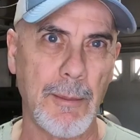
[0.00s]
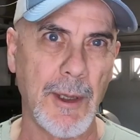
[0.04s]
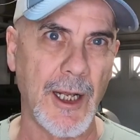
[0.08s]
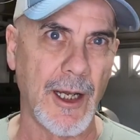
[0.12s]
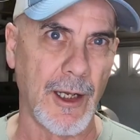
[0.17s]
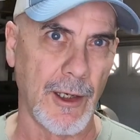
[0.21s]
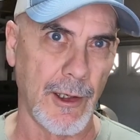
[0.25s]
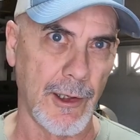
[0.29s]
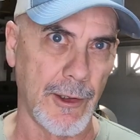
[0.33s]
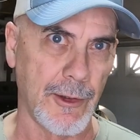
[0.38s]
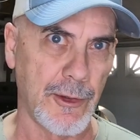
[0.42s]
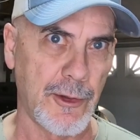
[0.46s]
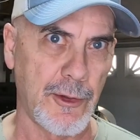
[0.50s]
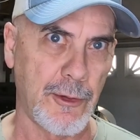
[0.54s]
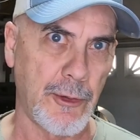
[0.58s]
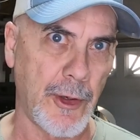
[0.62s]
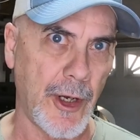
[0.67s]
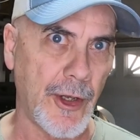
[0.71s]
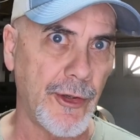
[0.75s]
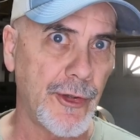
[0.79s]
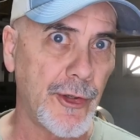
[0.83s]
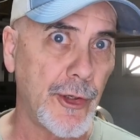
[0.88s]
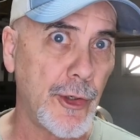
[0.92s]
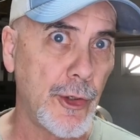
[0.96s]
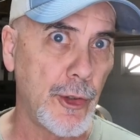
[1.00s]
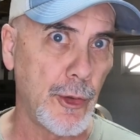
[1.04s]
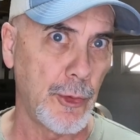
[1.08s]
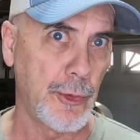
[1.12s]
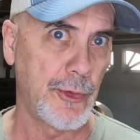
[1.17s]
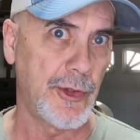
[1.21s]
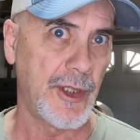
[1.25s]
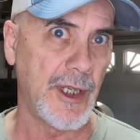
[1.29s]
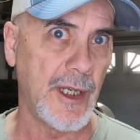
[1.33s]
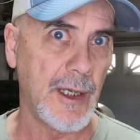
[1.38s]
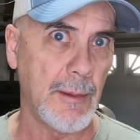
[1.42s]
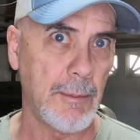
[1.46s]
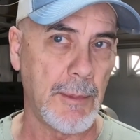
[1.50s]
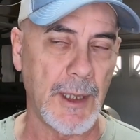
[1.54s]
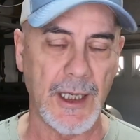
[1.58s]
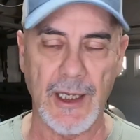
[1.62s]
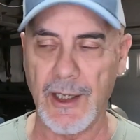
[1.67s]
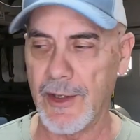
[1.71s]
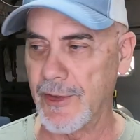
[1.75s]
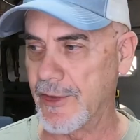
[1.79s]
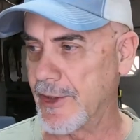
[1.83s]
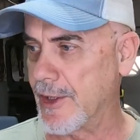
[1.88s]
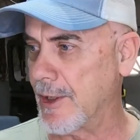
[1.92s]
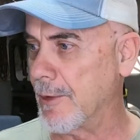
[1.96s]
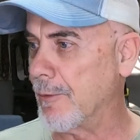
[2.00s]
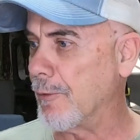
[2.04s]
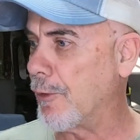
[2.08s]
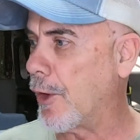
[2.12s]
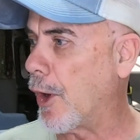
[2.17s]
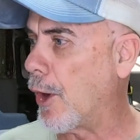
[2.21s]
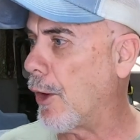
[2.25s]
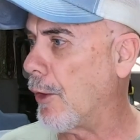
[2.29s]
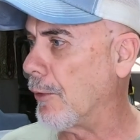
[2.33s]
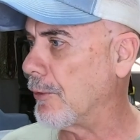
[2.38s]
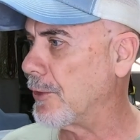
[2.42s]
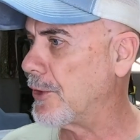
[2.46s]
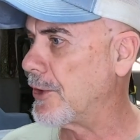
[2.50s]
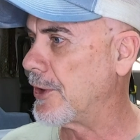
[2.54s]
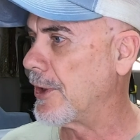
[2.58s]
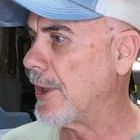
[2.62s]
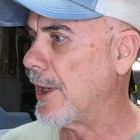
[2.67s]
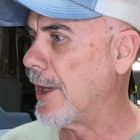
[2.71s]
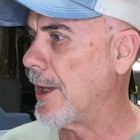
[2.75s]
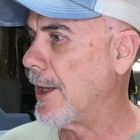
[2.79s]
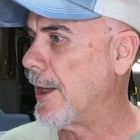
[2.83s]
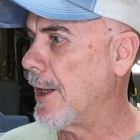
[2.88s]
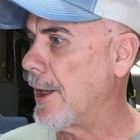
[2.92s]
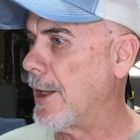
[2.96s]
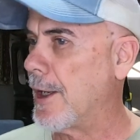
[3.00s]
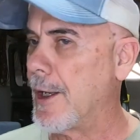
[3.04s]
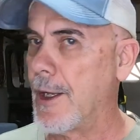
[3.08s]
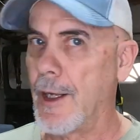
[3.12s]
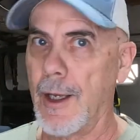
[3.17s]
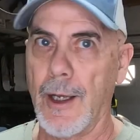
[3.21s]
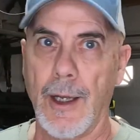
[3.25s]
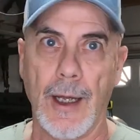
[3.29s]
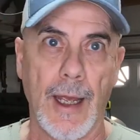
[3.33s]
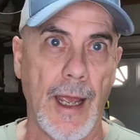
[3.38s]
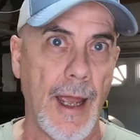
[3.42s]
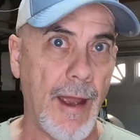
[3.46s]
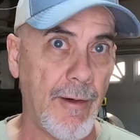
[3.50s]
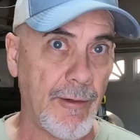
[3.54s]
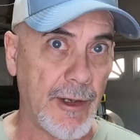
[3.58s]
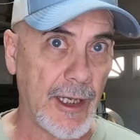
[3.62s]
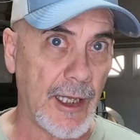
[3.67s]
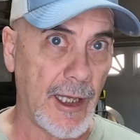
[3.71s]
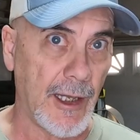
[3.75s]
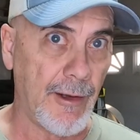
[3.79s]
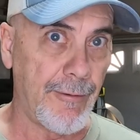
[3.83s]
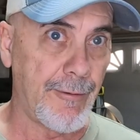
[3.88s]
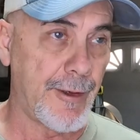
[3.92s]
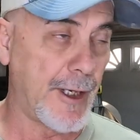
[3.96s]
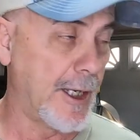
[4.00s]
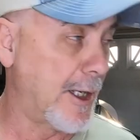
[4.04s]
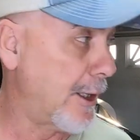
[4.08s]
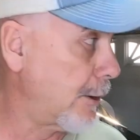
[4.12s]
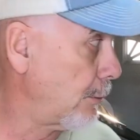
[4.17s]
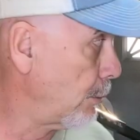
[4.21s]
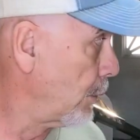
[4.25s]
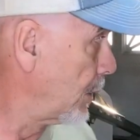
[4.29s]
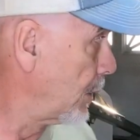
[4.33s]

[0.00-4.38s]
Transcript: to be a little stress inducing because it involves heavy lifting